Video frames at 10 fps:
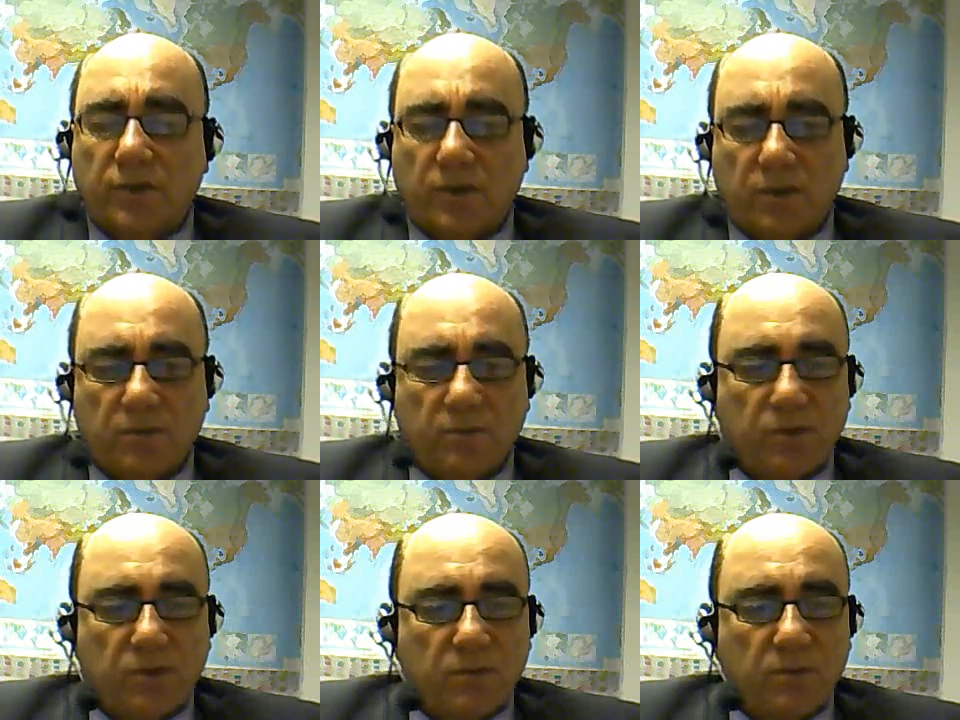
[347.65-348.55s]
God
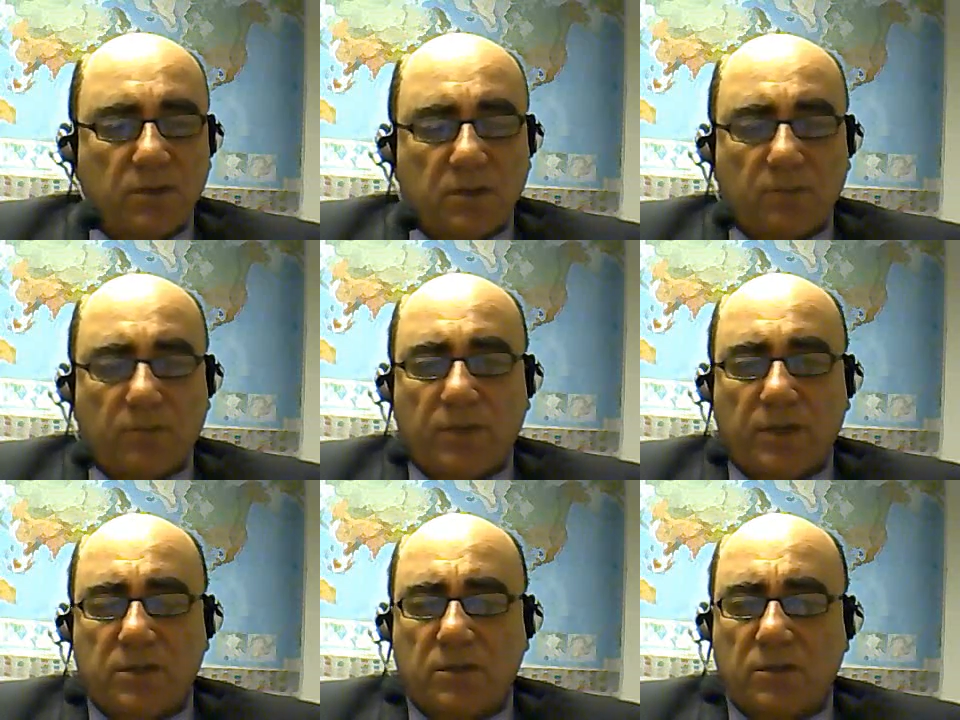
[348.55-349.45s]
appointed me to that
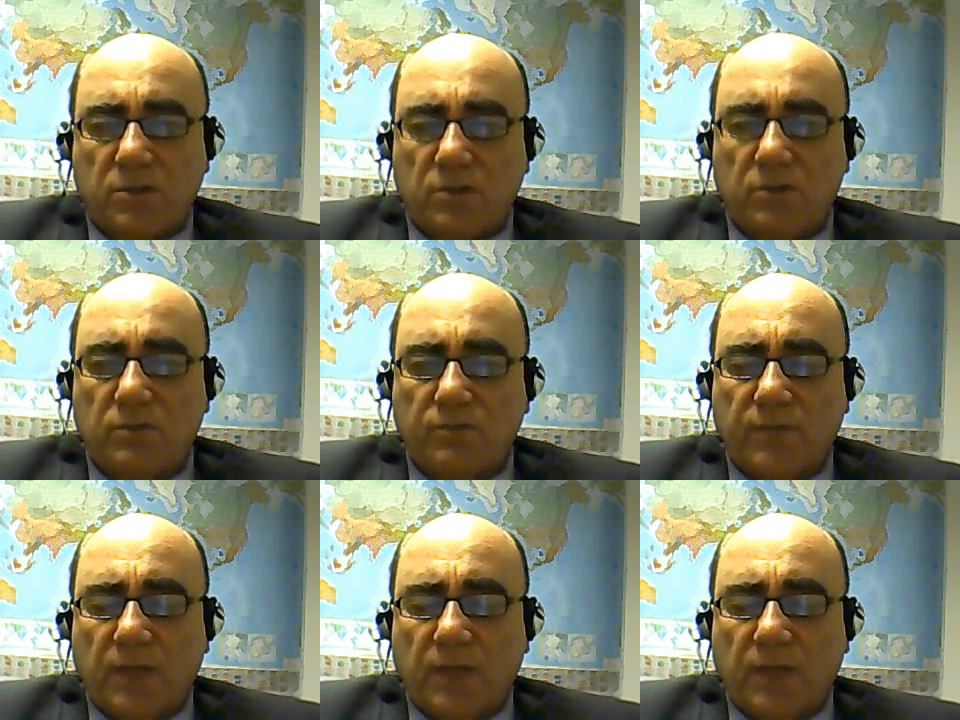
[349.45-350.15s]
place, not you.